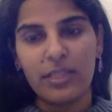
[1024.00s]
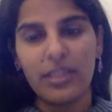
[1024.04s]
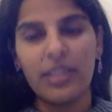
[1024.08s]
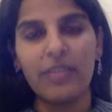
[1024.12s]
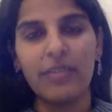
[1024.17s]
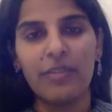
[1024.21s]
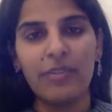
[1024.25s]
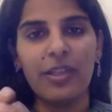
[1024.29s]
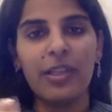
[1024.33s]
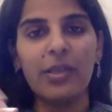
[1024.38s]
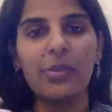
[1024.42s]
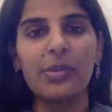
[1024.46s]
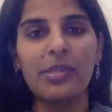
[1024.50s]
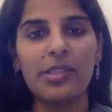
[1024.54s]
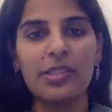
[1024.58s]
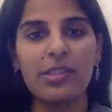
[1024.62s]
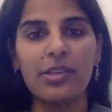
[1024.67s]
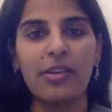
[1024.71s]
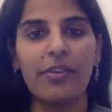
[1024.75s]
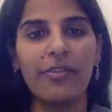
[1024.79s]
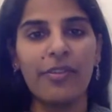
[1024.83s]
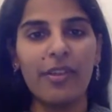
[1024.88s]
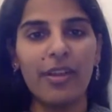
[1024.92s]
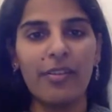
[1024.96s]
in the
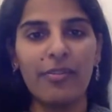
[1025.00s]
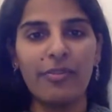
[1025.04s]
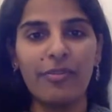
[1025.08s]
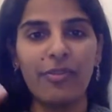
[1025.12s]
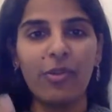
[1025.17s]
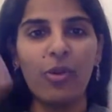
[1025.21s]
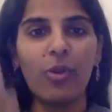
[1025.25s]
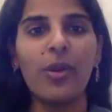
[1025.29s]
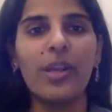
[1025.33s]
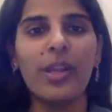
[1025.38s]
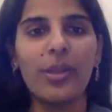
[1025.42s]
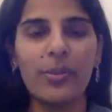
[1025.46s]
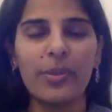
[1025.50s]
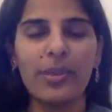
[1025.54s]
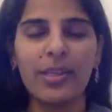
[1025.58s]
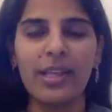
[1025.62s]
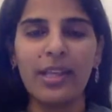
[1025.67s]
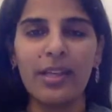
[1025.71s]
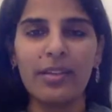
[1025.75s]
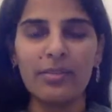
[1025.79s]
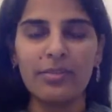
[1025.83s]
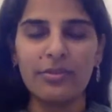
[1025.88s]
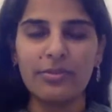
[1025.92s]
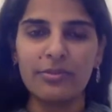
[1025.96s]
frequency of love, flowing
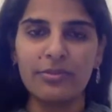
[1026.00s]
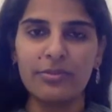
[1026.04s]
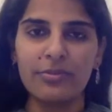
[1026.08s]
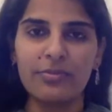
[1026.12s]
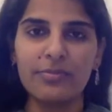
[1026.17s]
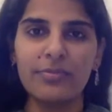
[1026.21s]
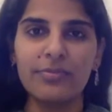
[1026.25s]
with love.